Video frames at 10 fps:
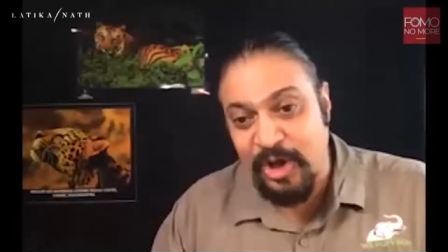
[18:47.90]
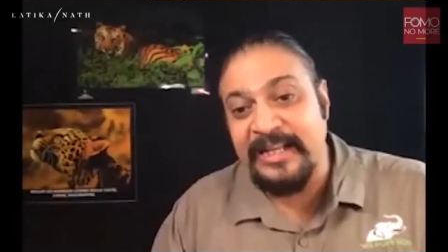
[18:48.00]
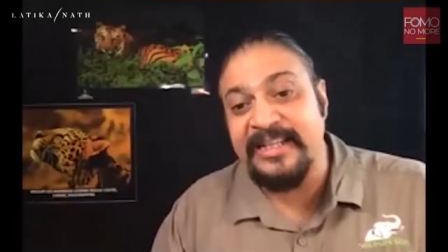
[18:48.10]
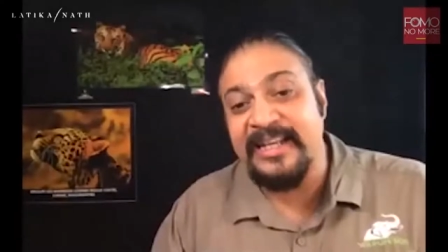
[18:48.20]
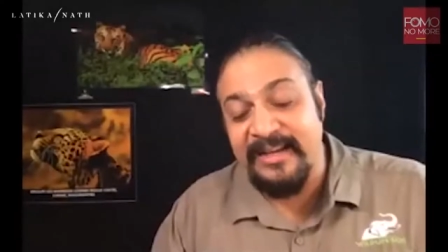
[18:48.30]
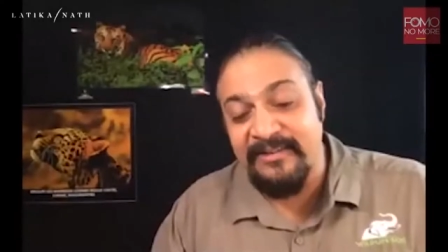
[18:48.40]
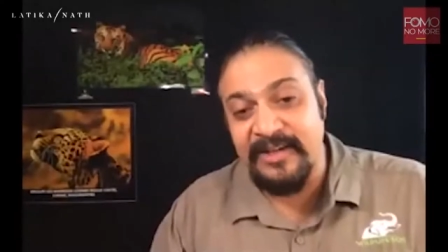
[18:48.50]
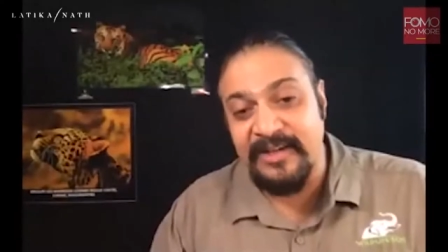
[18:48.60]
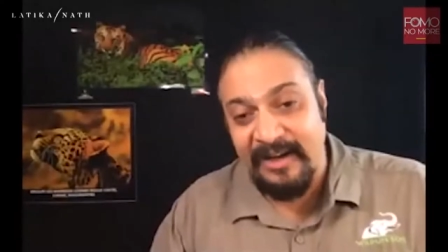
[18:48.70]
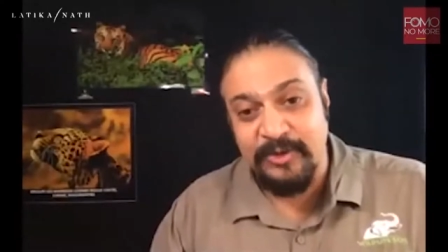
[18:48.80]
that they never
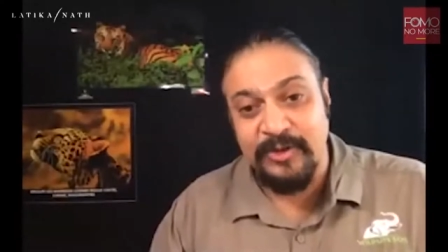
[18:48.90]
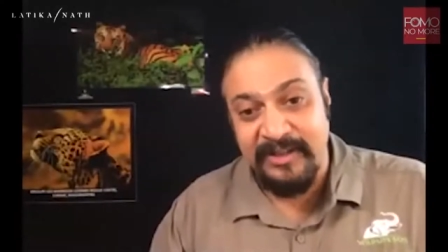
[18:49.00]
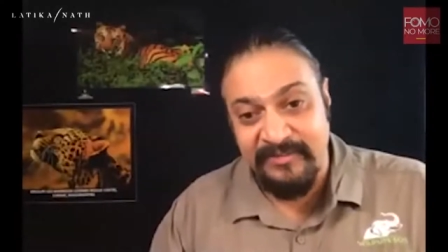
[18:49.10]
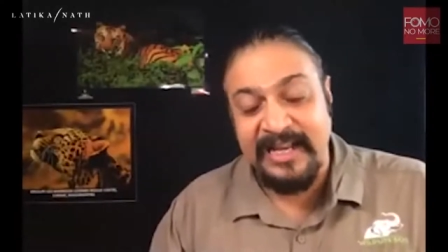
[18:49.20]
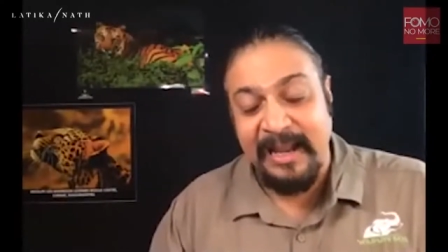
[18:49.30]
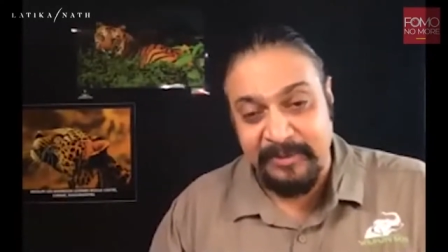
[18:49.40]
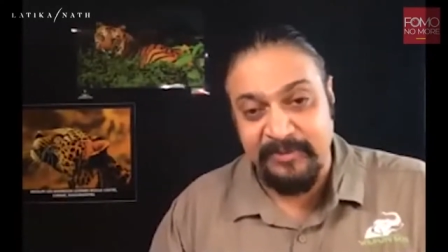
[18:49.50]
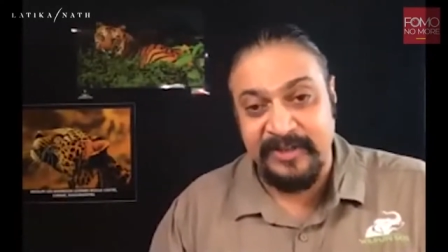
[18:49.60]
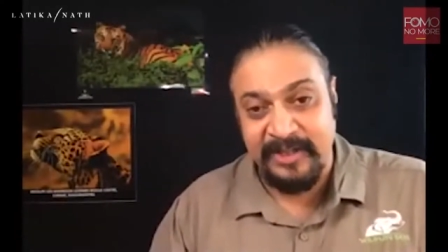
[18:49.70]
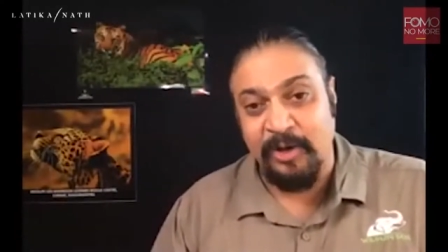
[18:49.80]
had to live in
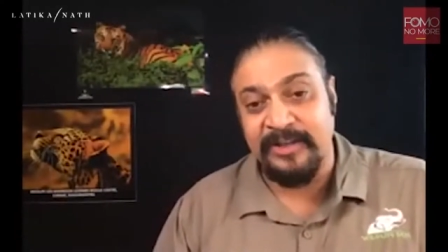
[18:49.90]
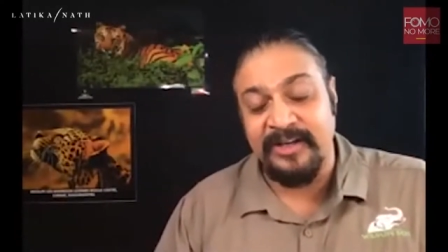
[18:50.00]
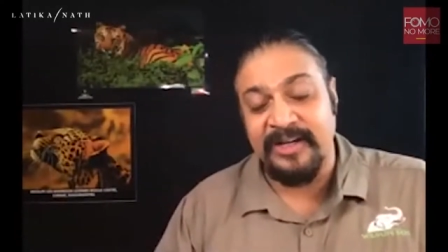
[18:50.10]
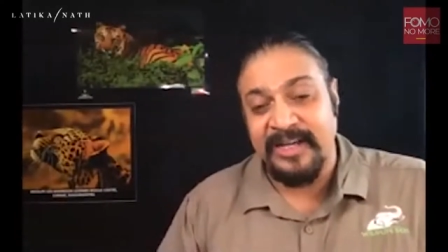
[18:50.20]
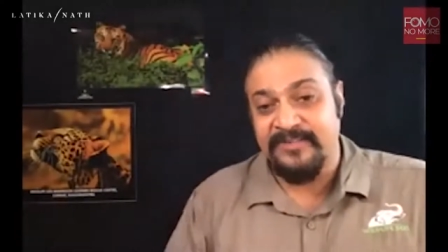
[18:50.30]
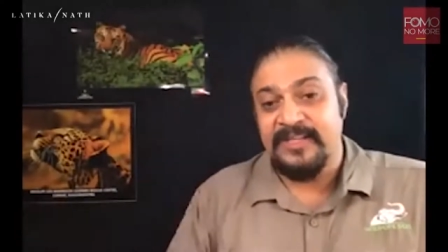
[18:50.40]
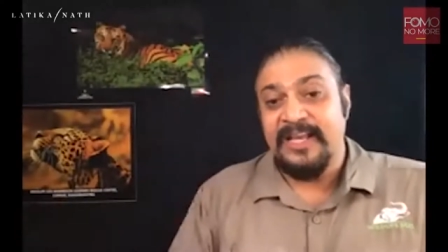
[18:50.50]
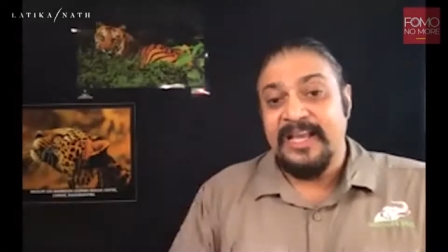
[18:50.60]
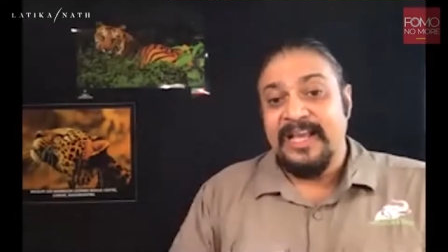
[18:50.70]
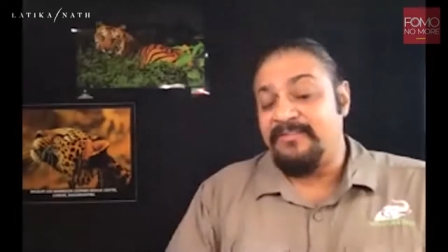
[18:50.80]
captivity all their lives.
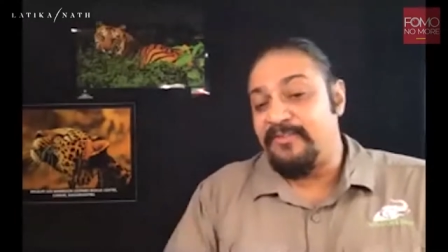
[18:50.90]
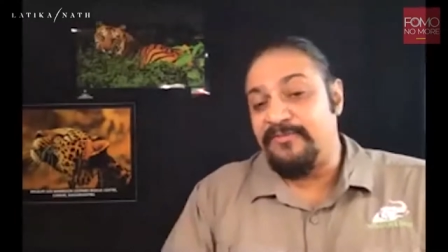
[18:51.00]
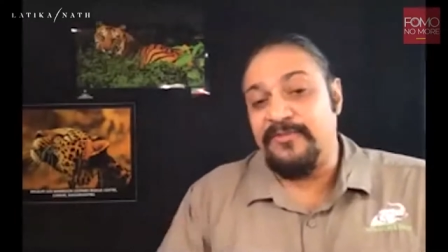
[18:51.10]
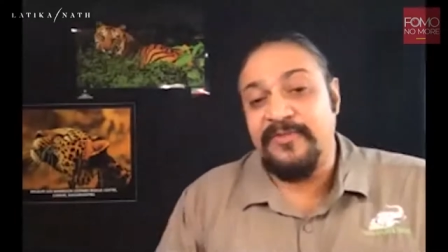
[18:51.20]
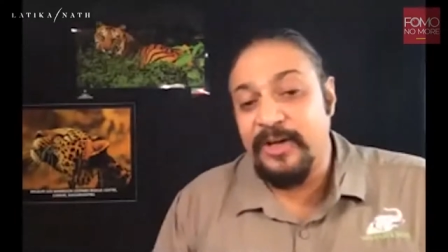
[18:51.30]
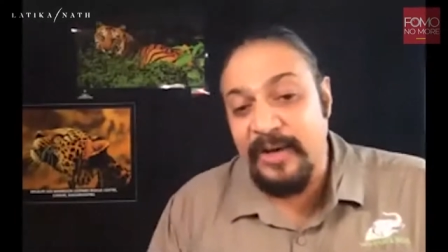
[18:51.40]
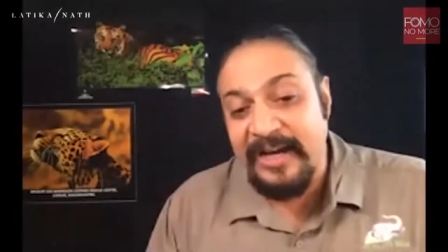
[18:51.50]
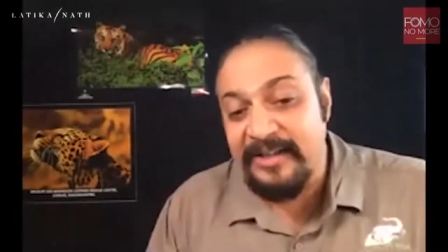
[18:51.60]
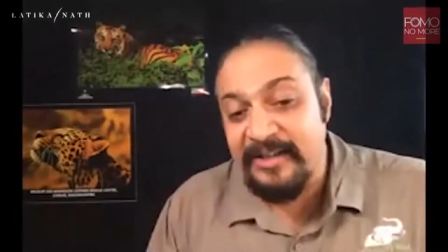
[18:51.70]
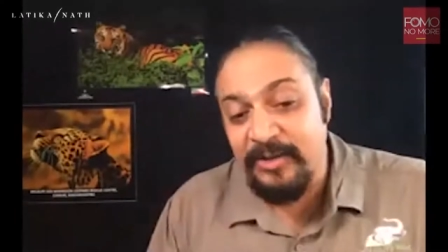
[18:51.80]
We've
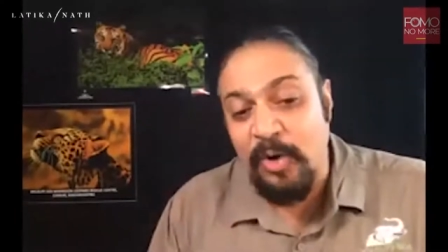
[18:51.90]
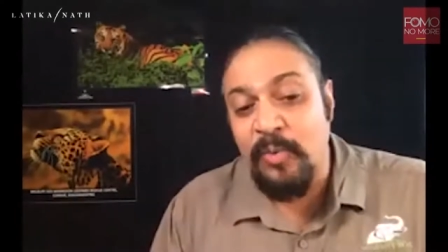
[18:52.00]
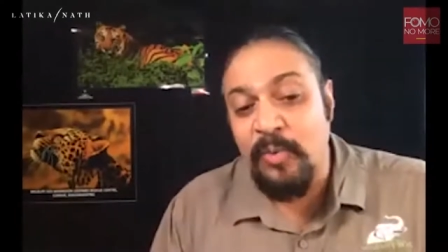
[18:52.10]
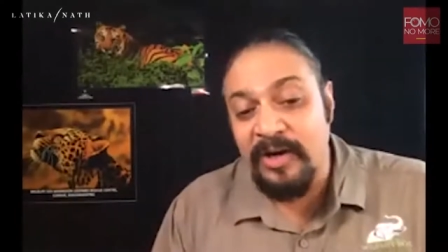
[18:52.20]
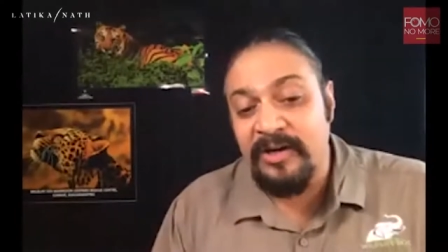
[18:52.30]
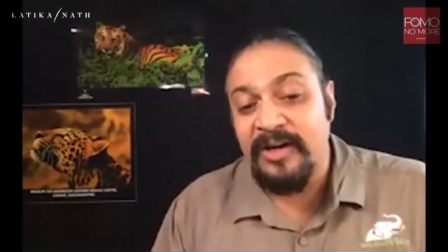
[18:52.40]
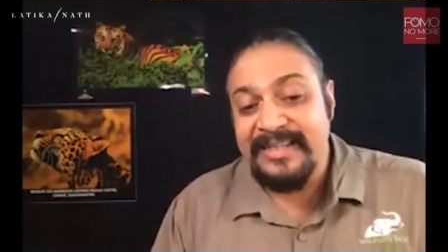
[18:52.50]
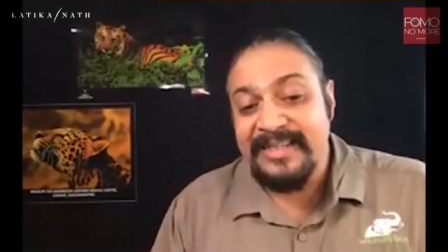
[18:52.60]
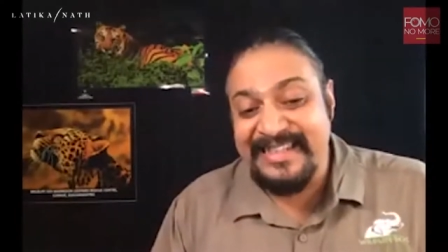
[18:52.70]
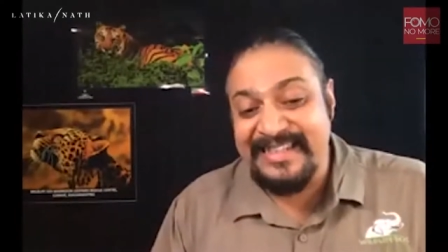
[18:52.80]
reunited over
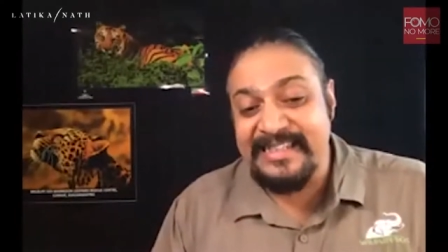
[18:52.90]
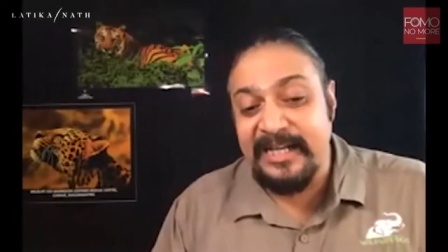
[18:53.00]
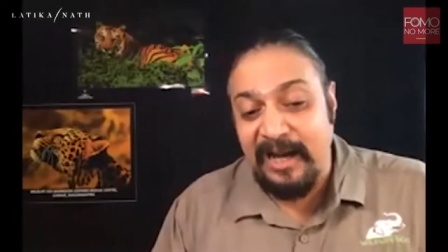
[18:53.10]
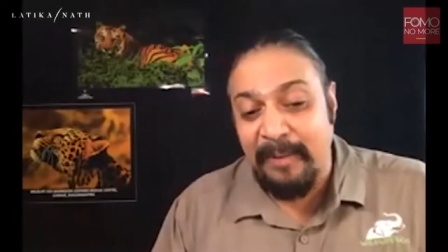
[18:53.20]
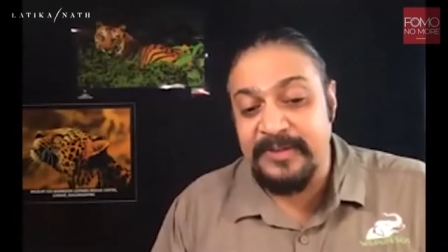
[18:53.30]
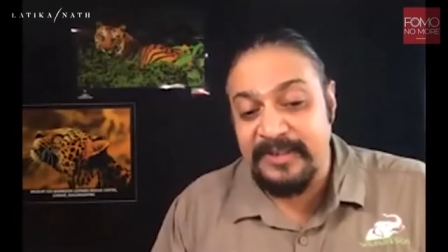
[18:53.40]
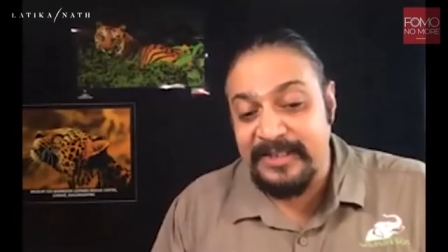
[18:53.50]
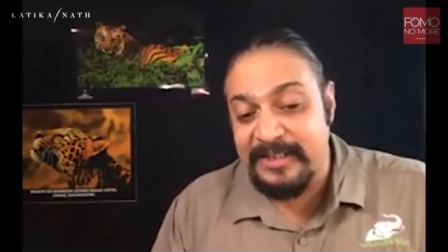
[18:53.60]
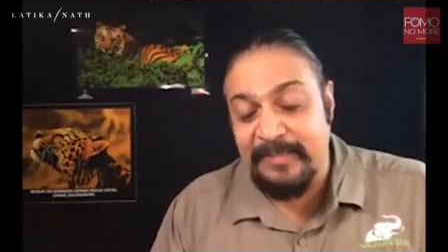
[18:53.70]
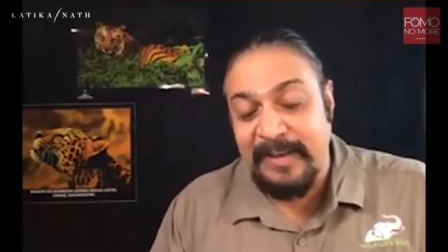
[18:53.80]
60 cubs in
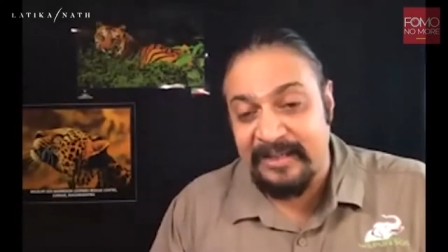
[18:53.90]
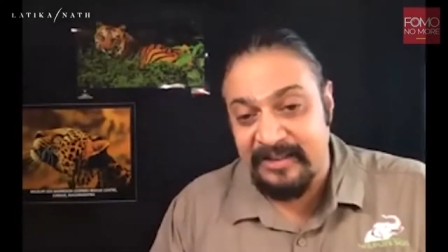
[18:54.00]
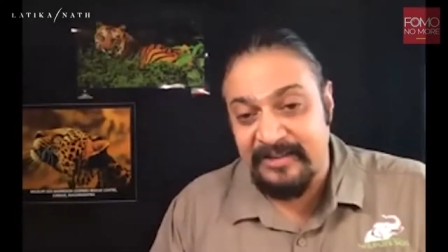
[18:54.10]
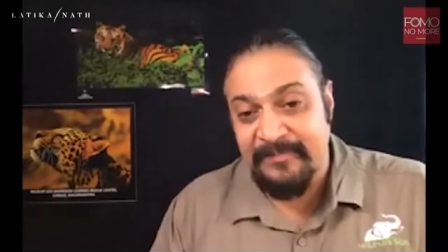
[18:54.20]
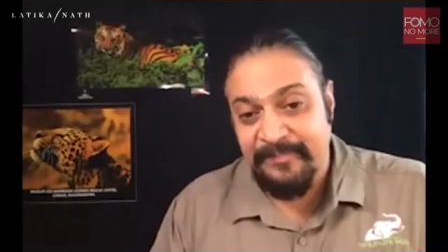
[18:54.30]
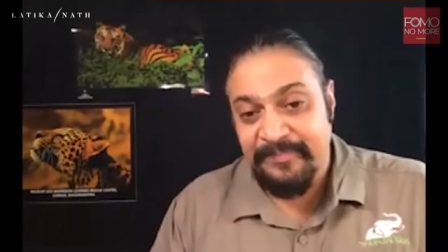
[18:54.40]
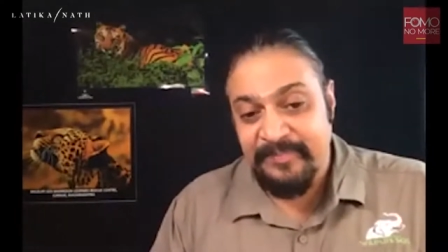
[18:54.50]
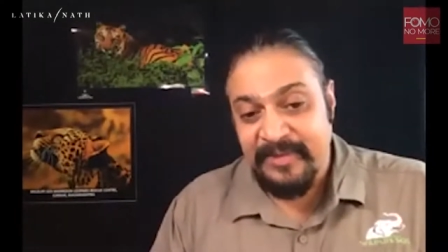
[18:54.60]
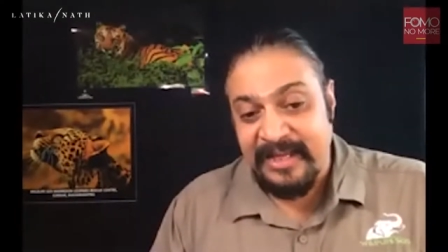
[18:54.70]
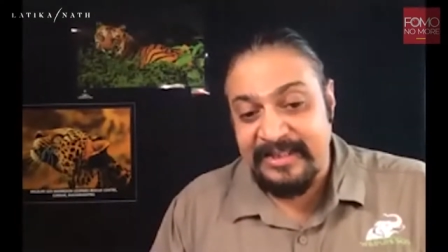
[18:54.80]
this manner.
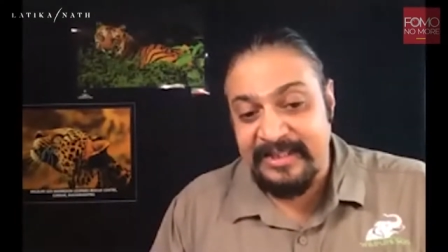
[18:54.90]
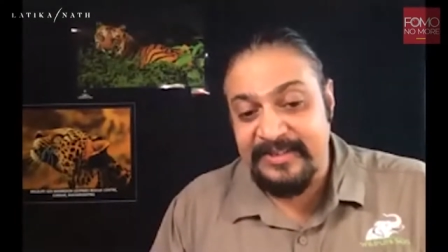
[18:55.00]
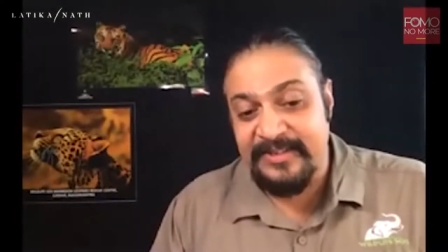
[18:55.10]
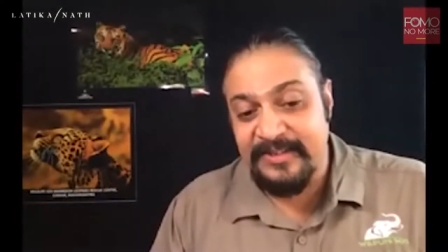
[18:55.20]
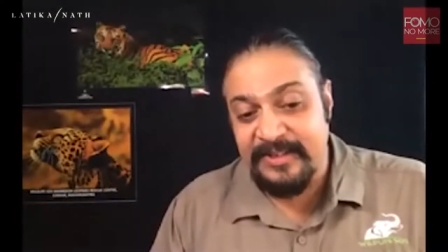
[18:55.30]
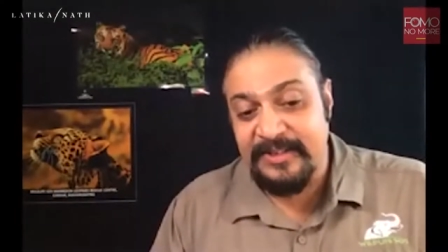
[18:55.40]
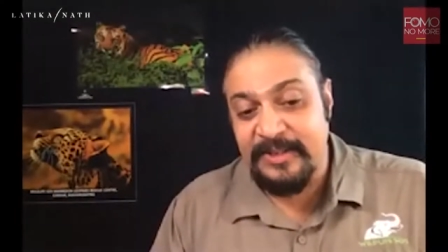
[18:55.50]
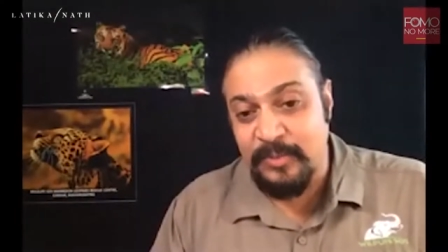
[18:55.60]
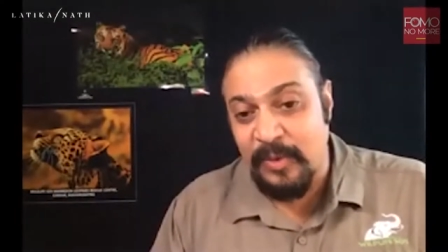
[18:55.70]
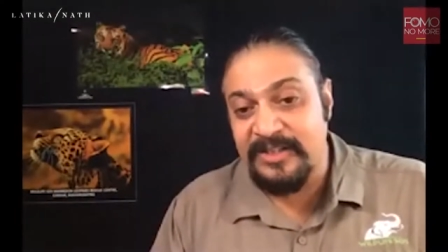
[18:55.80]
And this is this
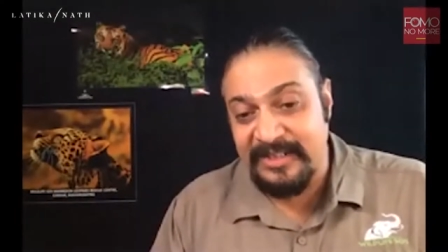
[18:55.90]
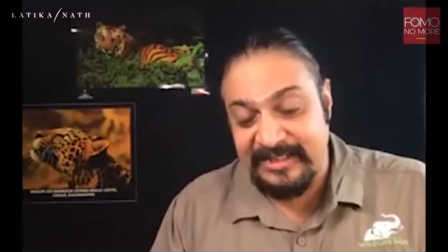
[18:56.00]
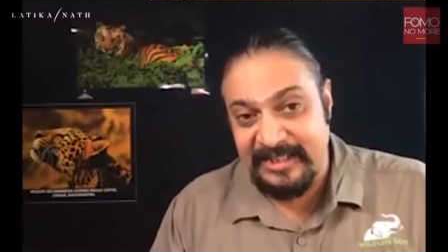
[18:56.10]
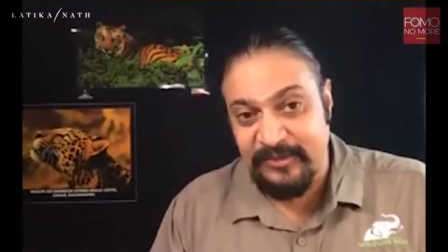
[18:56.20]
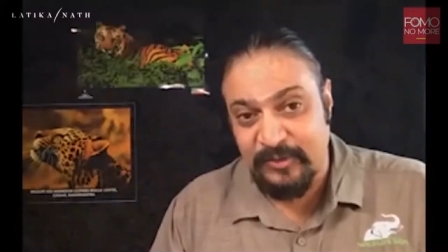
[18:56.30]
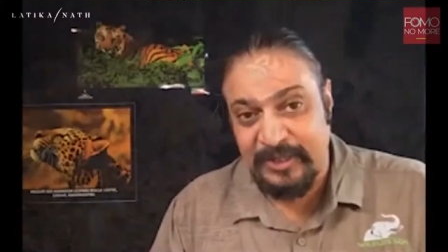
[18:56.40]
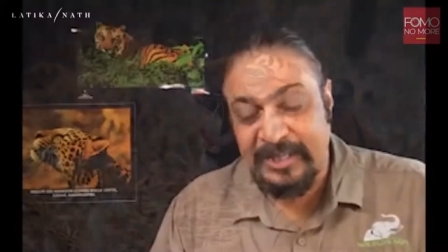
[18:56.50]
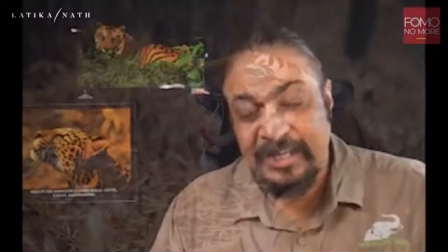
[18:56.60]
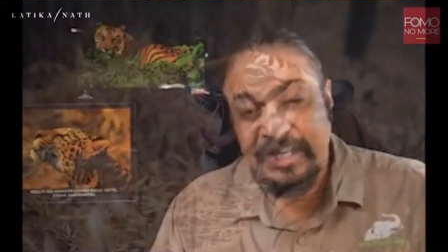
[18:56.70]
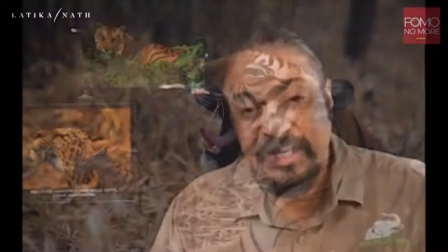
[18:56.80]
has worked successfully.